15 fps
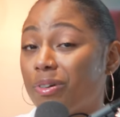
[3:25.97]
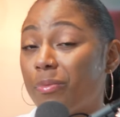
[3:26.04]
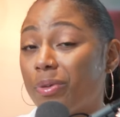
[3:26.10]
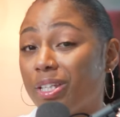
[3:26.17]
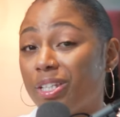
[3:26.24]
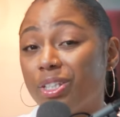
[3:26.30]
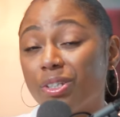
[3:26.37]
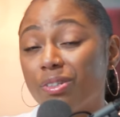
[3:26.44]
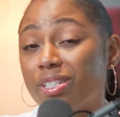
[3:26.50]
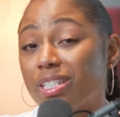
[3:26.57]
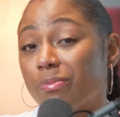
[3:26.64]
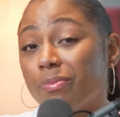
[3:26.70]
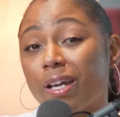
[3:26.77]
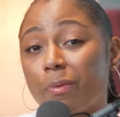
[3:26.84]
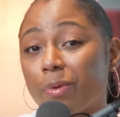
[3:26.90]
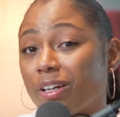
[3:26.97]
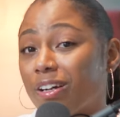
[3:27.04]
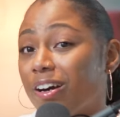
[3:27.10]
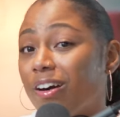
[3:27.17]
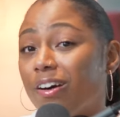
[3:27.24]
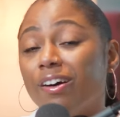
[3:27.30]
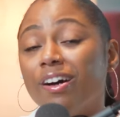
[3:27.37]
what we used to be able to
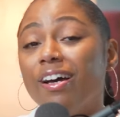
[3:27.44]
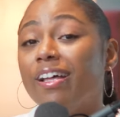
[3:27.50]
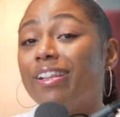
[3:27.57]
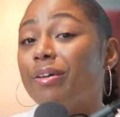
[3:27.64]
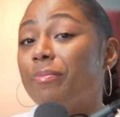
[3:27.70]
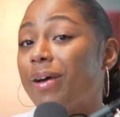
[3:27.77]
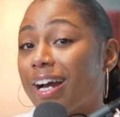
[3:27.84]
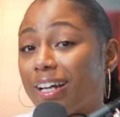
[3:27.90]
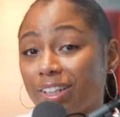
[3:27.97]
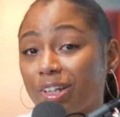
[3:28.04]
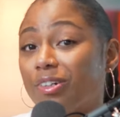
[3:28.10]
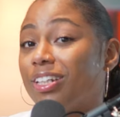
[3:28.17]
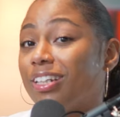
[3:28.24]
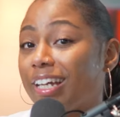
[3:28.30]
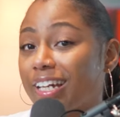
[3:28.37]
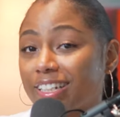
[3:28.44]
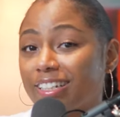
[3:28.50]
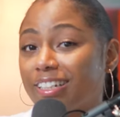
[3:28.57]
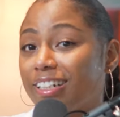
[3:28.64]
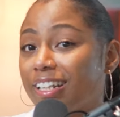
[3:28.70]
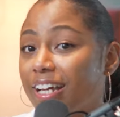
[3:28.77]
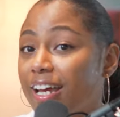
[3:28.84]
call the Macklowe
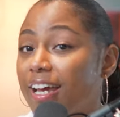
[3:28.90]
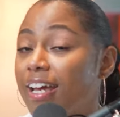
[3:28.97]
collection.